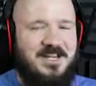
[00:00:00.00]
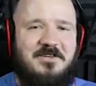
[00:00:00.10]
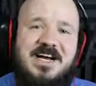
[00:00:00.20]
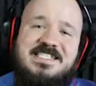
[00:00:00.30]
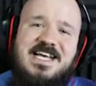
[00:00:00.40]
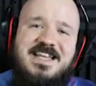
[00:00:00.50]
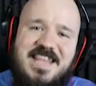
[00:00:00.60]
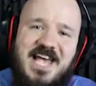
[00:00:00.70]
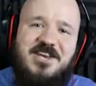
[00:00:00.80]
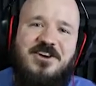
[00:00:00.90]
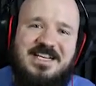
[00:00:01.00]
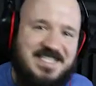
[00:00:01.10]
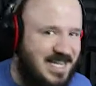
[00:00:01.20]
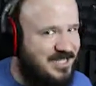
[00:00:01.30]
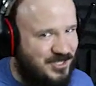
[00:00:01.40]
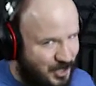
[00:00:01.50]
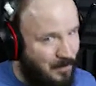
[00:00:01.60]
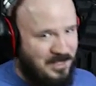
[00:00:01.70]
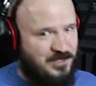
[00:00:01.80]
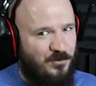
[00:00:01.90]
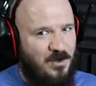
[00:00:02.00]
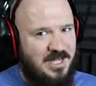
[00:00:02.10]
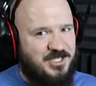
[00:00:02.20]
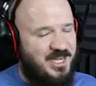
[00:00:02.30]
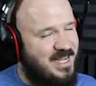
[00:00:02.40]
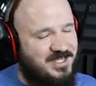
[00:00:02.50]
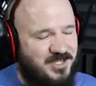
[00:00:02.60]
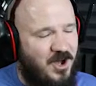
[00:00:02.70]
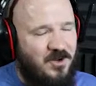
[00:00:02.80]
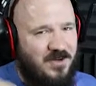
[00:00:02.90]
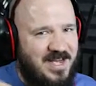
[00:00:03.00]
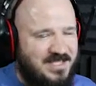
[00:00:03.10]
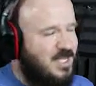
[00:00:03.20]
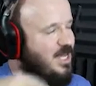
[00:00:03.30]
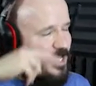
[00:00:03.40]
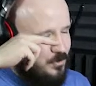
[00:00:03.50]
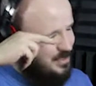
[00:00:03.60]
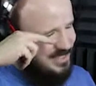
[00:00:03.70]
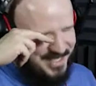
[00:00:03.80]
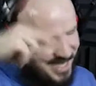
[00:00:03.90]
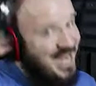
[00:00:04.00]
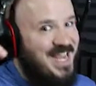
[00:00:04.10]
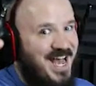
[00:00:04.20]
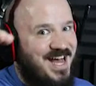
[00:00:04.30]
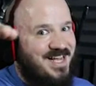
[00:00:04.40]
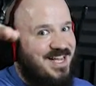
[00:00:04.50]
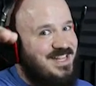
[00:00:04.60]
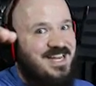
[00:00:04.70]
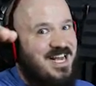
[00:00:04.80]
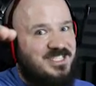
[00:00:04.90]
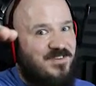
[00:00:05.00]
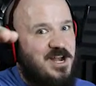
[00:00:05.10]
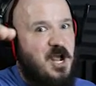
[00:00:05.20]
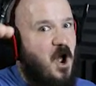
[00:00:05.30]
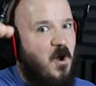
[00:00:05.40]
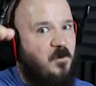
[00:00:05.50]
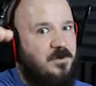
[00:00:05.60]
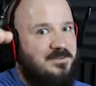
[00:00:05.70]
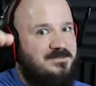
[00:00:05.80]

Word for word: well, anyways, thank you guys again so much for watching, and as always, we'll see ya in the next video!